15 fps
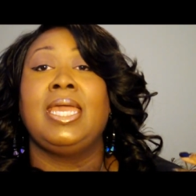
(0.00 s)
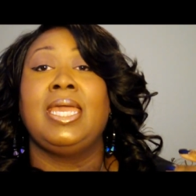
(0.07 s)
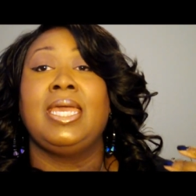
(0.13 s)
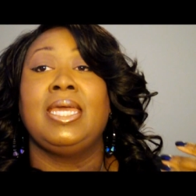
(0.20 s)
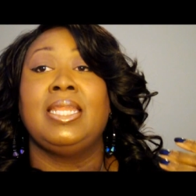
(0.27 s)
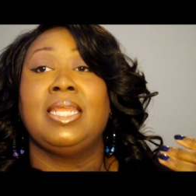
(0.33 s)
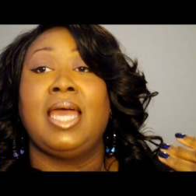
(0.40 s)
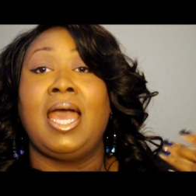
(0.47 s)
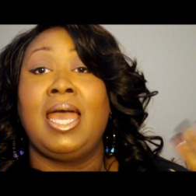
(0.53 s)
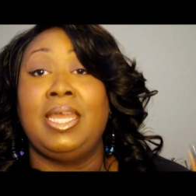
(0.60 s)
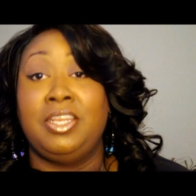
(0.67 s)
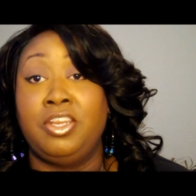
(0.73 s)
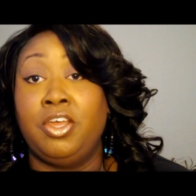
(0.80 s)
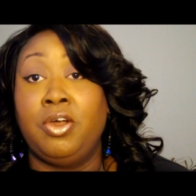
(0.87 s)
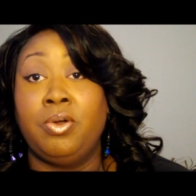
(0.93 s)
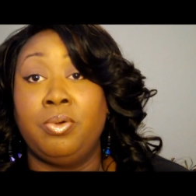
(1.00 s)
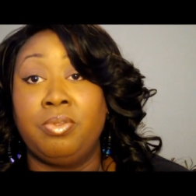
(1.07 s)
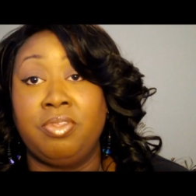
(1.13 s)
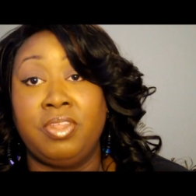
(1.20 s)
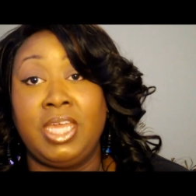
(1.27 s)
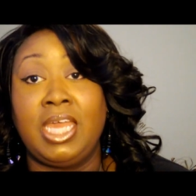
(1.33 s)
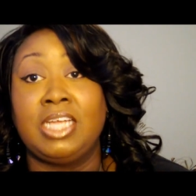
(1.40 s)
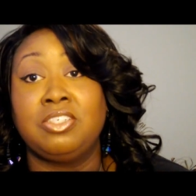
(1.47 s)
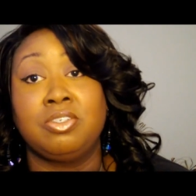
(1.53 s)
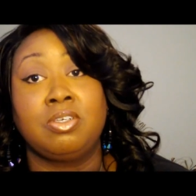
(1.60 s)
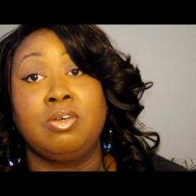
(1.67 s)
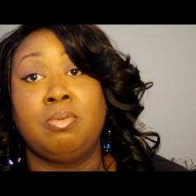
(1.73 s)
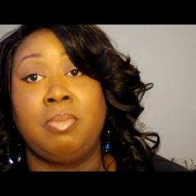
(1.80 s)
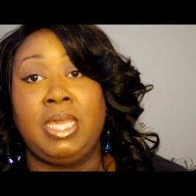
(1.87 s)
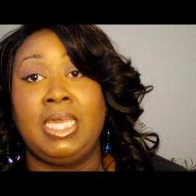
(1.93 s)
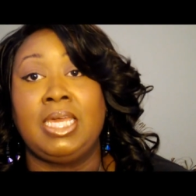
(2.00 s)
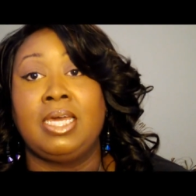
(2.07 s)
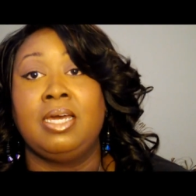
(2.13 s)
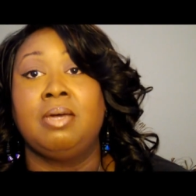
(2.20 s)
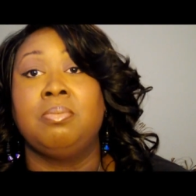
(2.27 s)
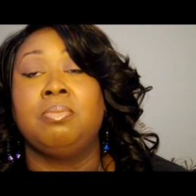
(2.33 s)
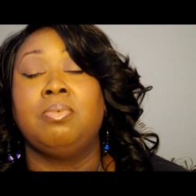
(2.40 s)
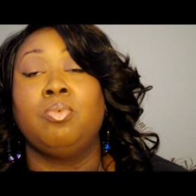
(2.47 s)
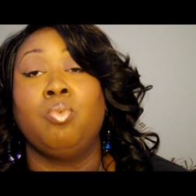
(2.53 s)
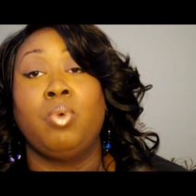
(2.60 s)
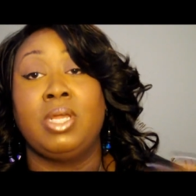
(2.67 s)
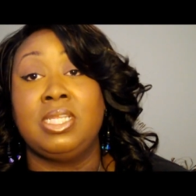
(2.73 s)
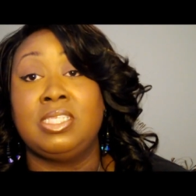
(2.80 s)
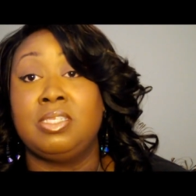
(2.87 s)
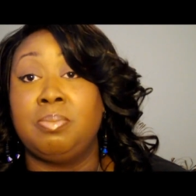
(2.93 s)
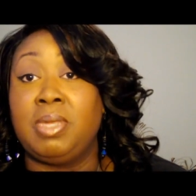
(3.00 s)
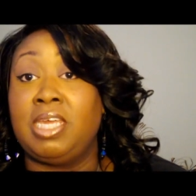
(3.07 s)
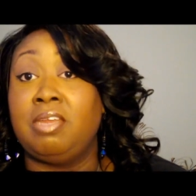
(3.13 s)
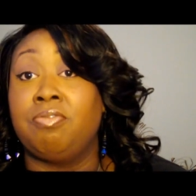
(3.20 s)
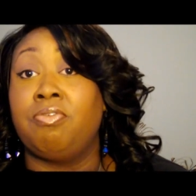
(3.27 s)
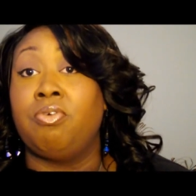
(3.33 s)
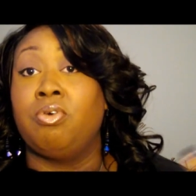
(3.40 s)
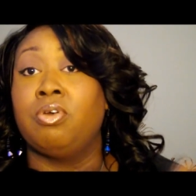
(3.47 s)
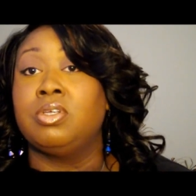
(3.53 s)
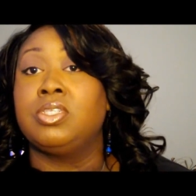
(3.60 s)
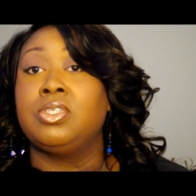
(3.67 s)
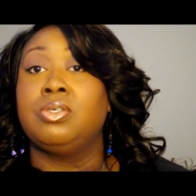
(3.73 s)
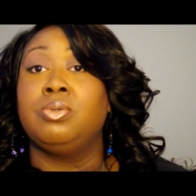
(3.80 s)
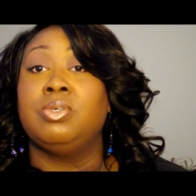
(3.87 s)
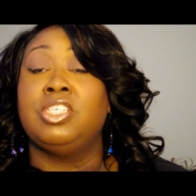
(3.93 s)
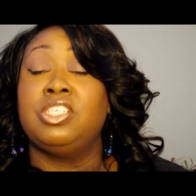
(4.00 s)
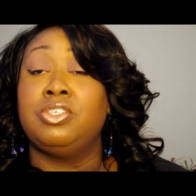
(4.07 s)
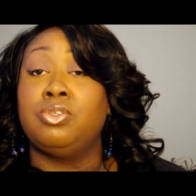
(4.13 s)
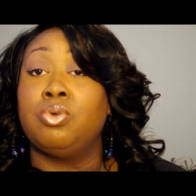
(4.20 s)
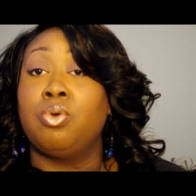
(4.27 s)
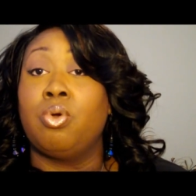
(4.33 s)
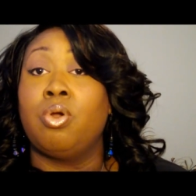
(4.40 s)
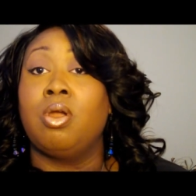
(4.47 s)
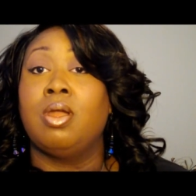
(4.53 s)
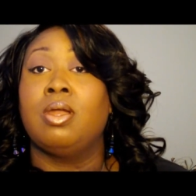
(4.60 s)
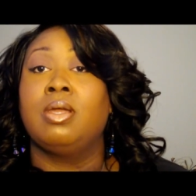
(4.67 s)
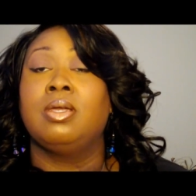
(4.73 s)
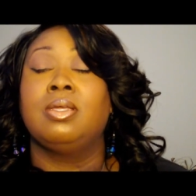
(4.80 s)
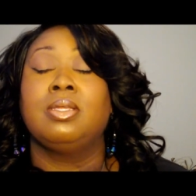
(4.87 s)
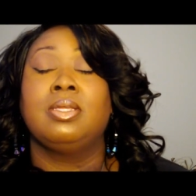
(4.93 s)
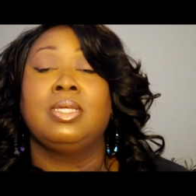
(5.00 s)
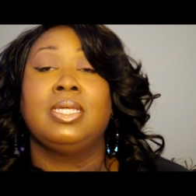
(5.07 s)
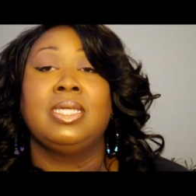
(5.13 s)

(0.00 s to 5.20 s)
and I know theatrical makeup, what it's made for, to endure